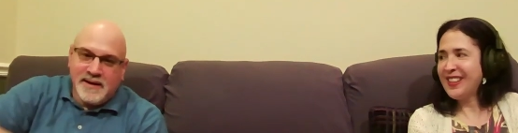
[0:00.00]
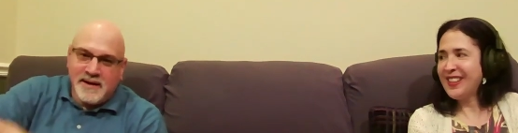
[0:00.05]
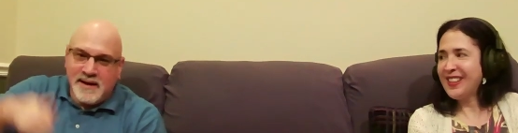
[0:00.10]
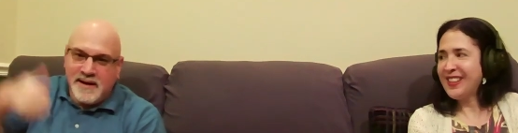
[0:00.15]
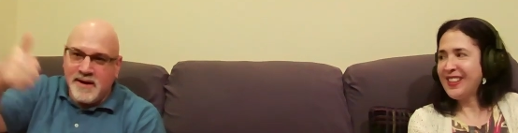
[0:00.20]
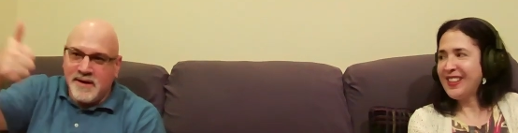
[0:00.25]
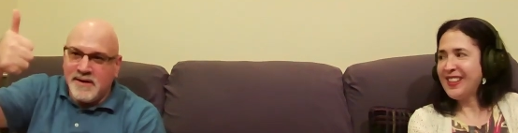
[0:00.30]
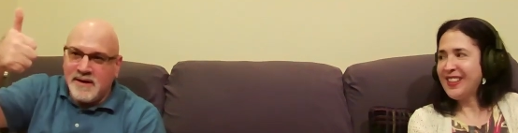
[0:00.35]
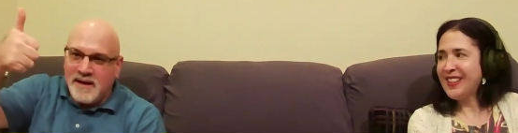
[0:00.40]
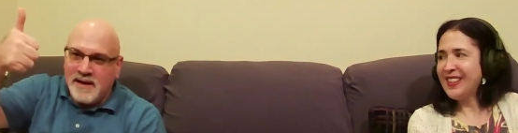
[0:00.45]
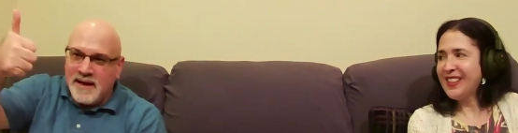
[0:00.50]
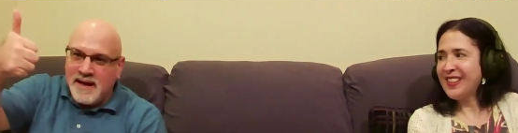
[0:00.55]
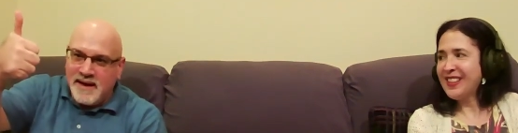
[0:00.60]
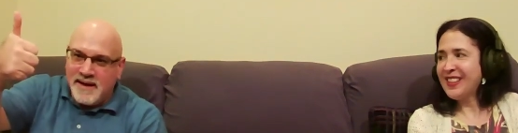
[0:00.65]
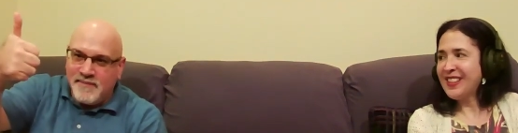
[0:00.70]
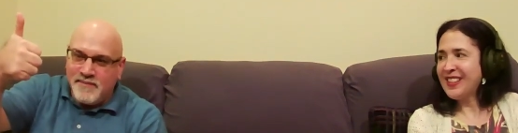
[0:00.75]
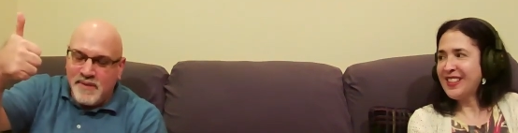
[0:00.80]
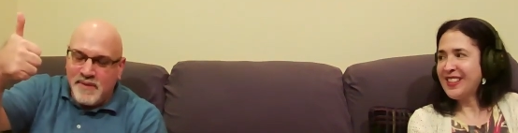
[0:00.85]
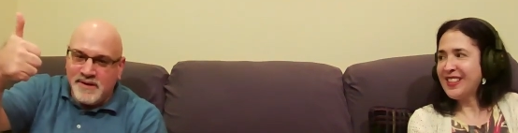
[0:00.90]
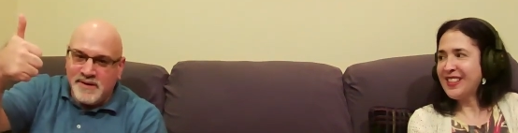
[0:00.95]
Speaker 1: Click on the
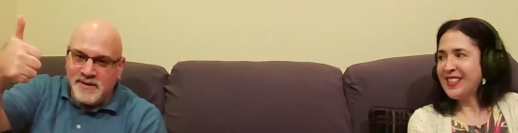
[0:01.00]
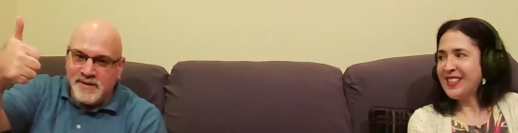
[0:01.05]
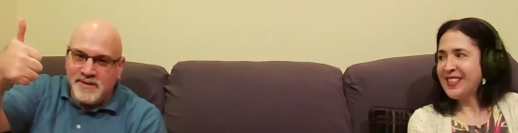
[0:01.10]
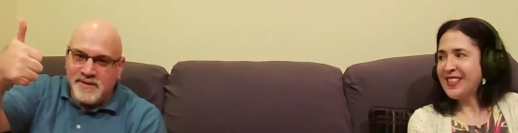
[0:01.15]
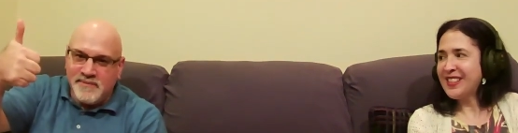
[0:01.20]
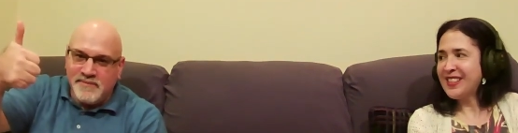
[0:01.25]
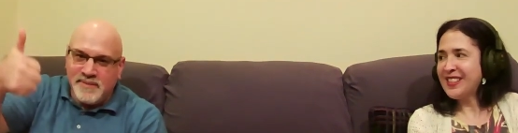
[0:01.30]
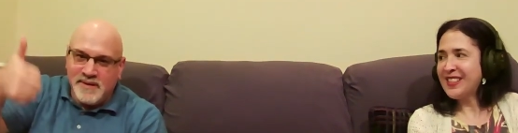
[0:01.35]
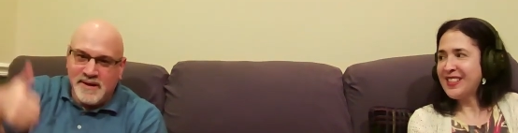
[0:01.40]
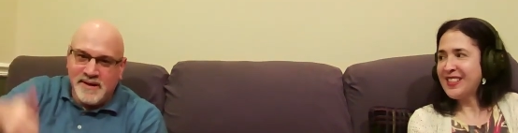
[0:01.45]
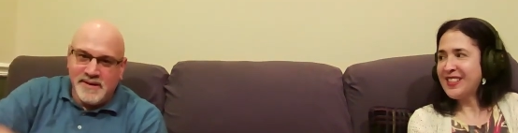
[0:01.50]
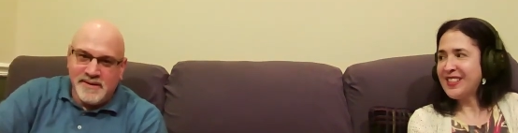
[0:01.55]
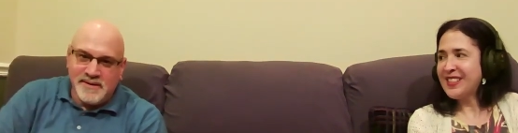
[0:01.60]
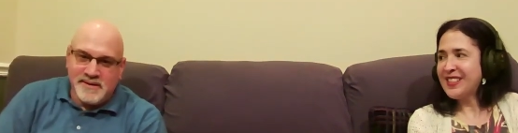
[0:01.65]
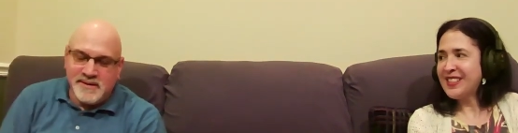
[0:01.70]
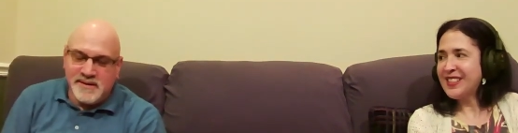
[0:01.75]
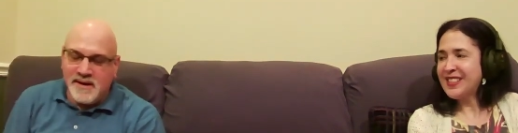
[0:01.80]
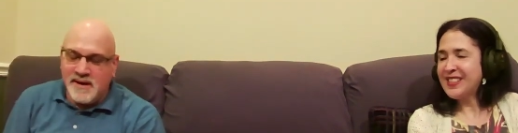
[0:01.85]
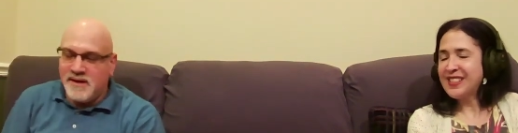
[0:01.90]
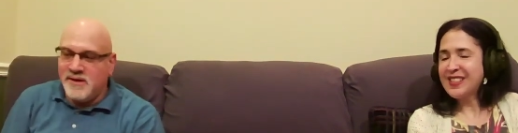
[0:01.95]
like button,
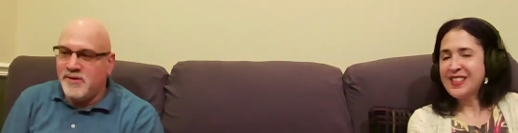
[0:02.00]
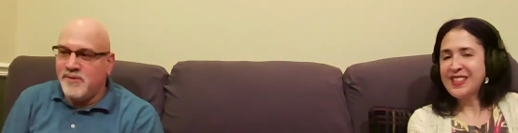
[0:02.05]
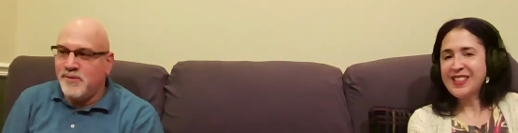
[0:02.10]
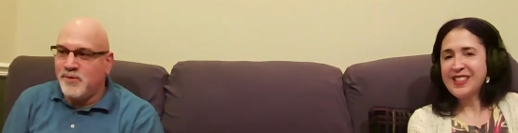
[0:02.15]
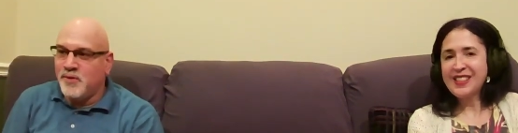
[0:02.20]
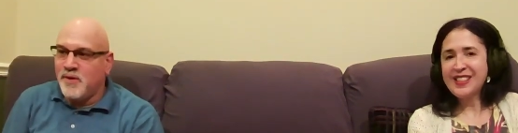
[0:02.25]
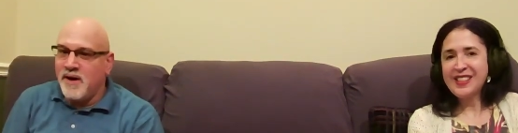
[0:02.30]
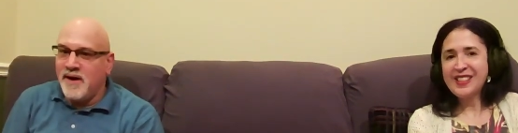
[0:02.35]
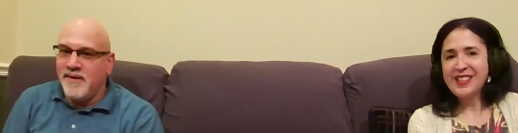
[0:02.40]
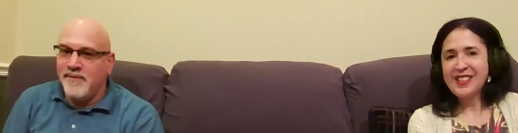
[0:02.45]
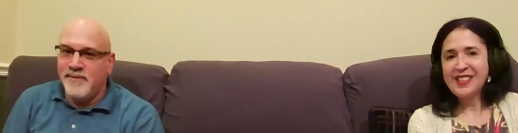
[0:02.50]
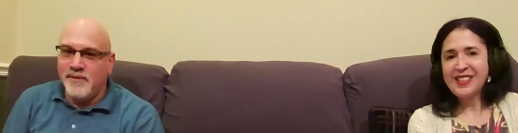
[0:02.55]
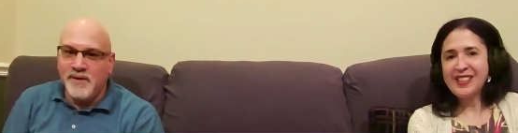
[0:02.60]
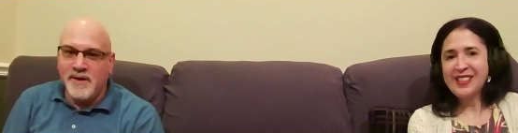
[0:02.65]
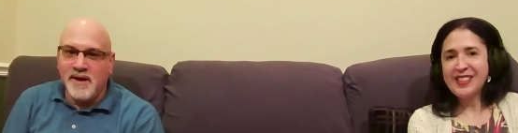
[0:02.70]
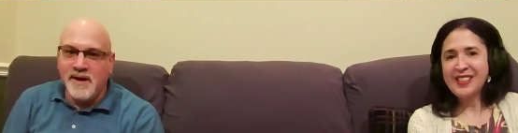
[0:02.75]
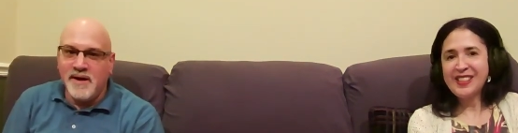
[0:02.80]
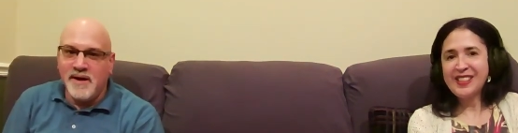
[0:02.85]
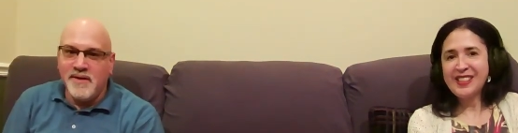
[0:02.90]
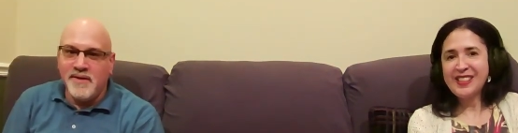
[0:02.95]
please, and subscribe,
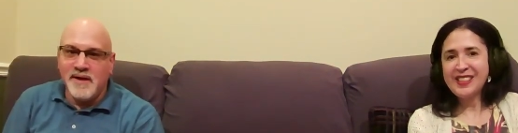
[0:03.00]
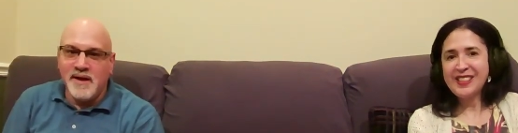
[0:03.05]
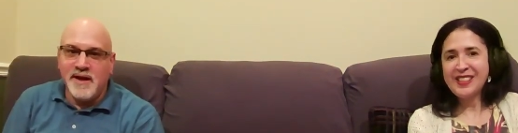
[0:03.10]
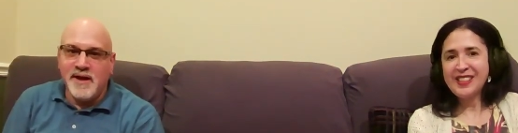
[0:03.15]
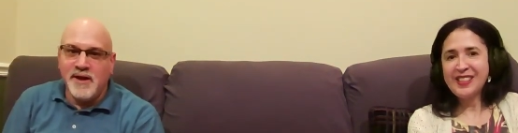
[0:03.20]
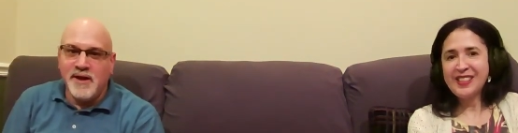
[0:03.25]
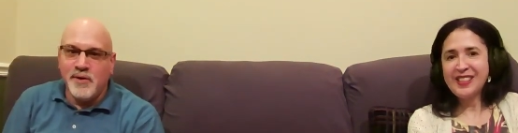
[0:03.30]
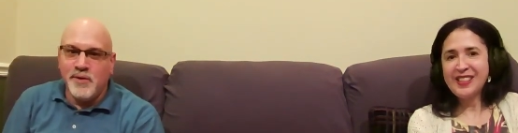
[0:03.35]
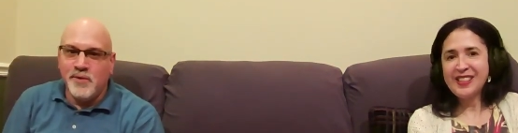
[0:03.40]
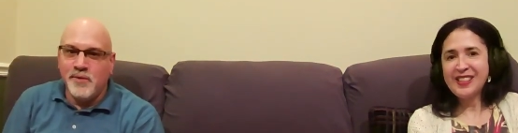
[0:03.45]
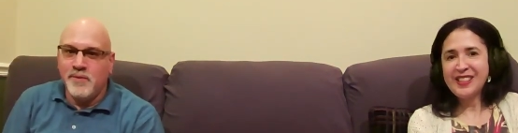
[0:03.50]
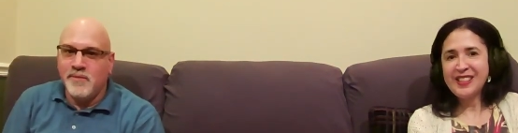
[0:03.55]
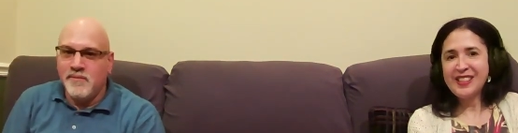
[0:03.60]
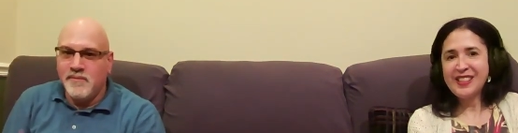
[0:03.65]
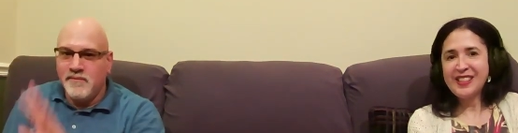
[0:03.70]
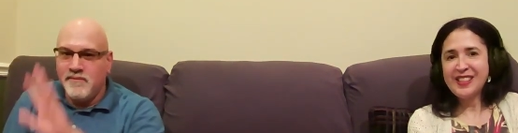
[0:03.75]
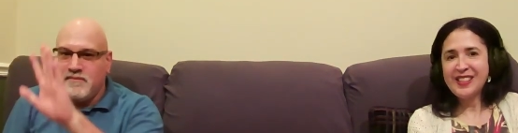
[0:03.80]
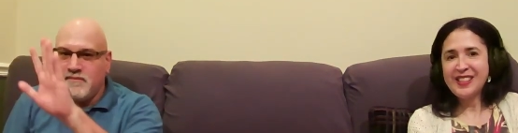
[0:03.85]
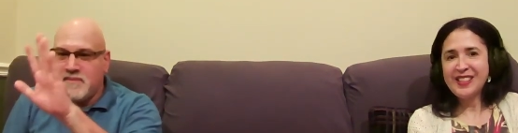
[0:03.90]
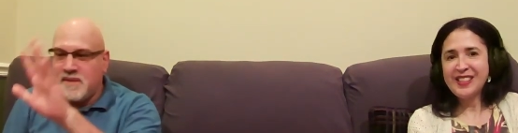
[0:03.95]
okay? Thank you.
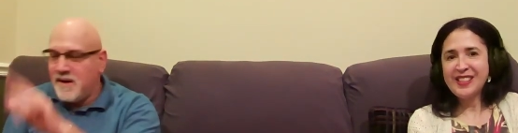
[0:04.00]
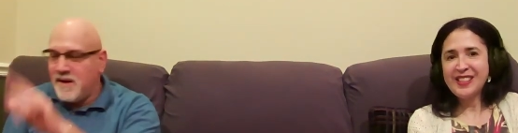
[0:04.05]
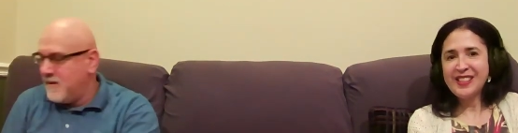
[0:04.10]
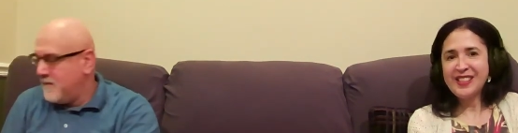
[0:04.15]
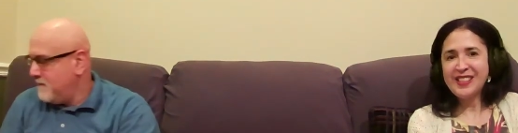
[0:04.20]
Bye.